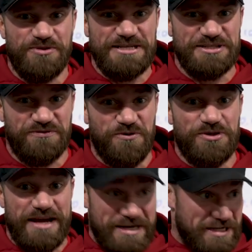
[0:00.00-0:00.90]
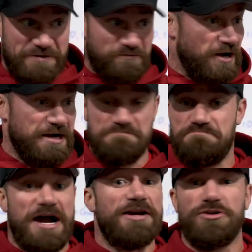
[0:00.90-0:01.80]
the reasons for that, fucking
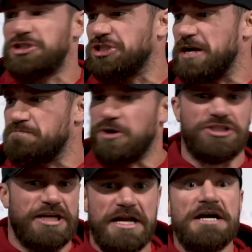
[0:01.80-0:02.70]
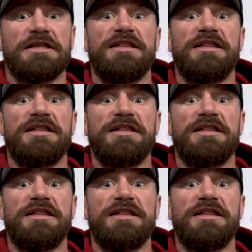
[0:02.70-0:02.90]
buying all this shit, pushing it,